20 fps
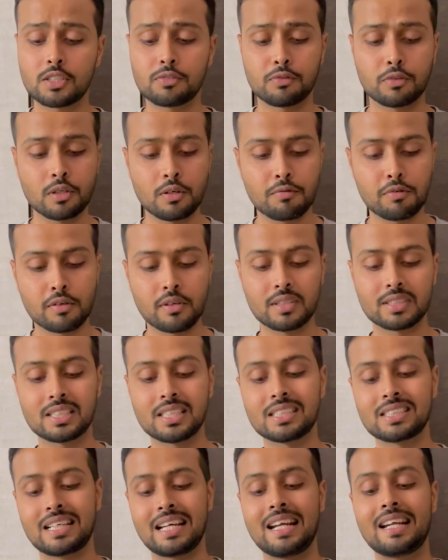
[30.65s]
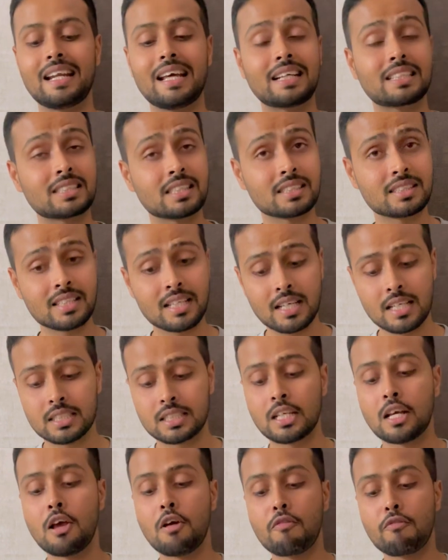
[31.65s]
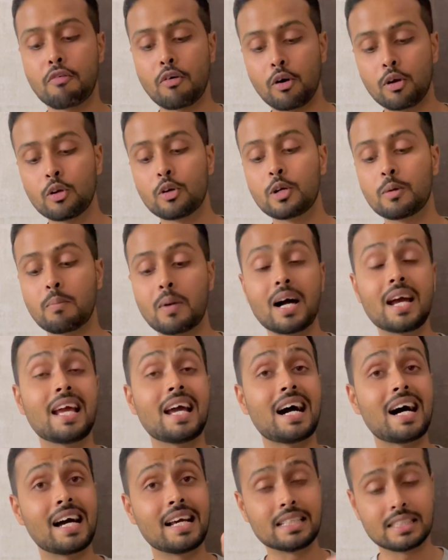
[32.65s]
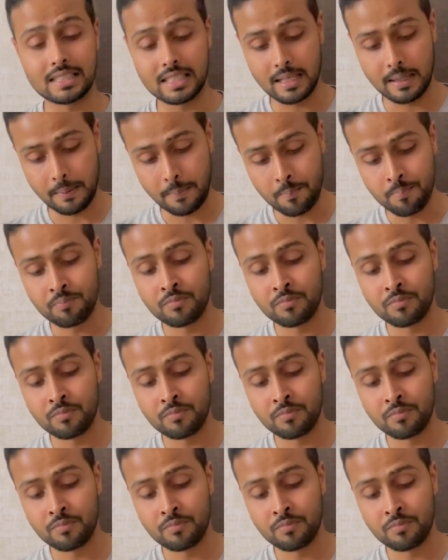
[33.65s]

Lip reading: phonophoresis and exercise followed by icing.